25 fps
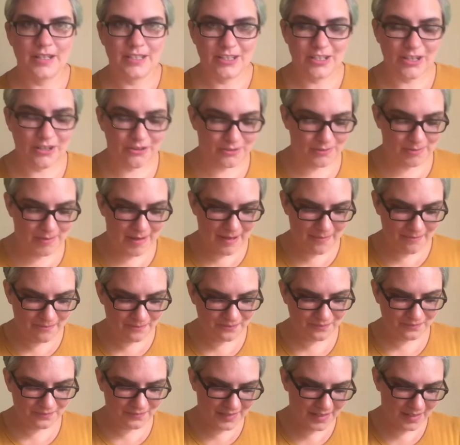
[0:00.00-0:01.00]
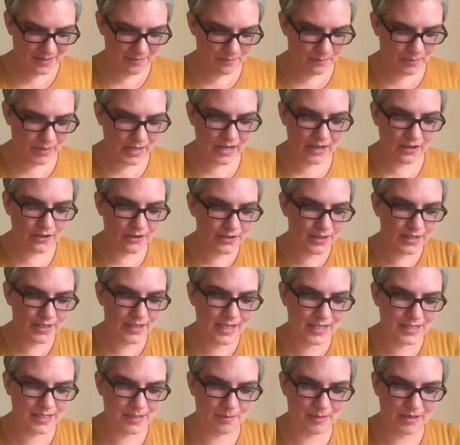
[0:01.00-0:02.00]
excuse me. But I know that
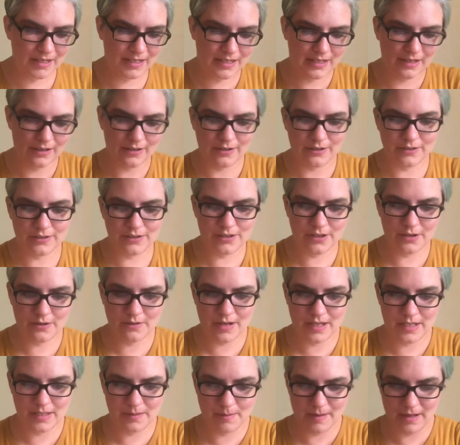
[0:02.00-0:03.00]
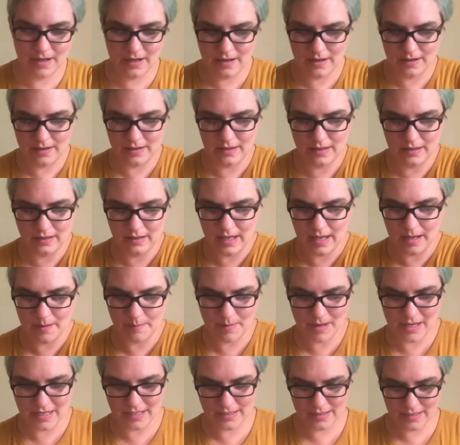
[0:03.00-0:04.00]
that's a big deal. So it's been on the
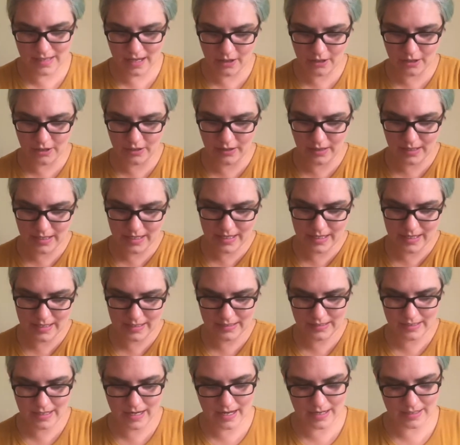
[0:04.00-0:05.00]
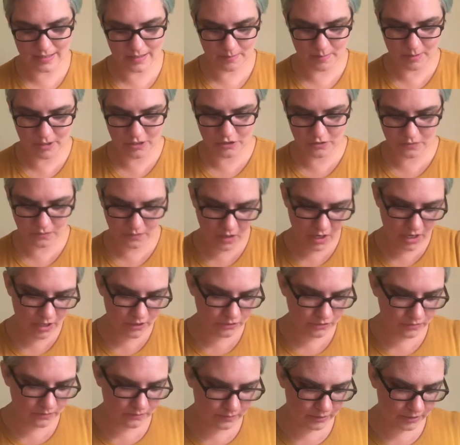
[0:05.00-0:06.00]
like bestseller list. It has a bunch of
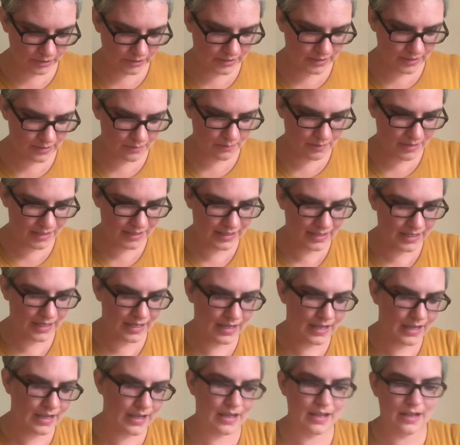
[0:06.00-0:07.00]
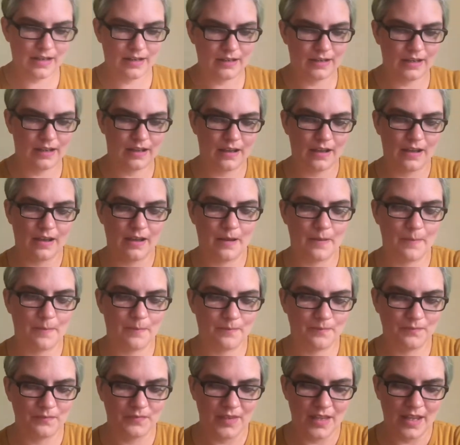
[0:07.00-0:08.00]
controversy with it.
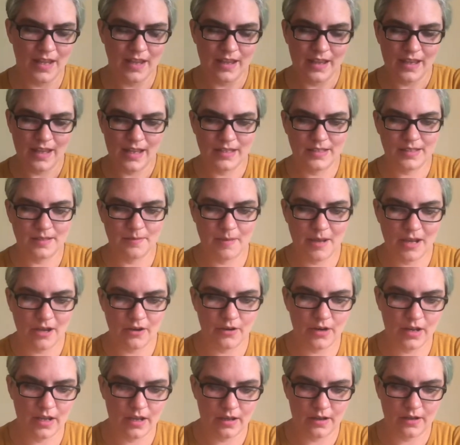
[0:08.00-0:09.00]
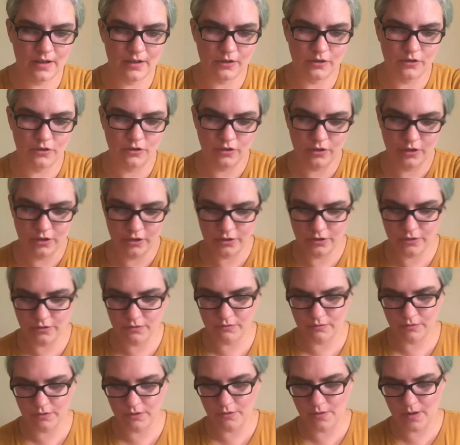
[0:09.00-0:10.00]
It's about a girl who
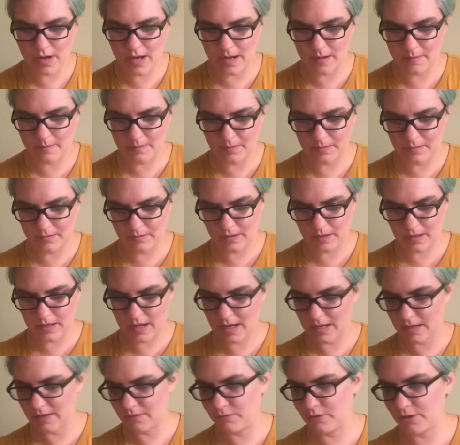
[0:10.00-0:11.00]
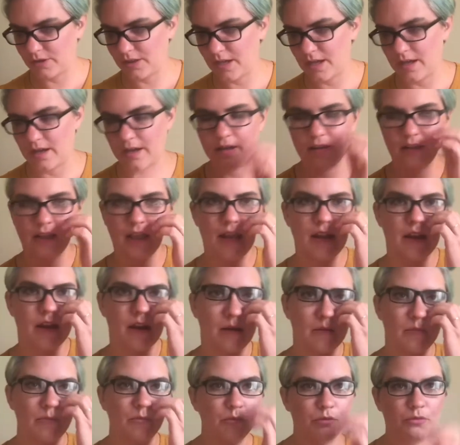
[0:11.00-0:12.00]
grew up kind of with
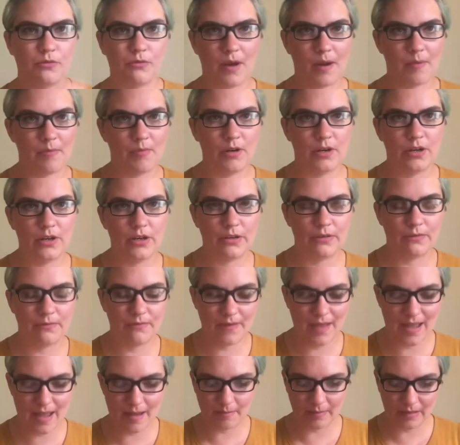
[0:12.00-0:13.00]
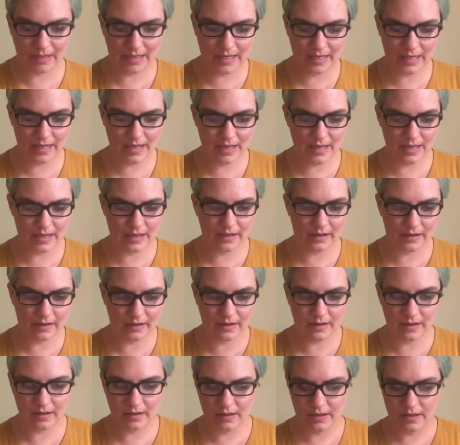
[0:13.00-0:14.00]
a prepper family
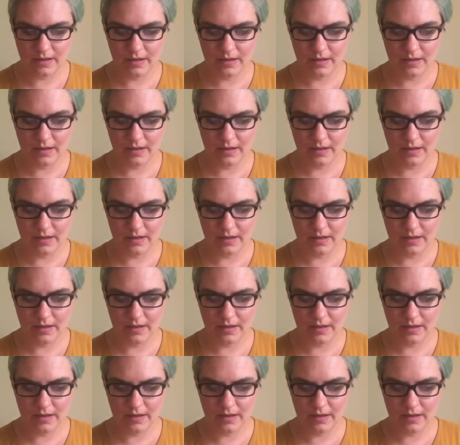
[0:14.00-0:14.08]
in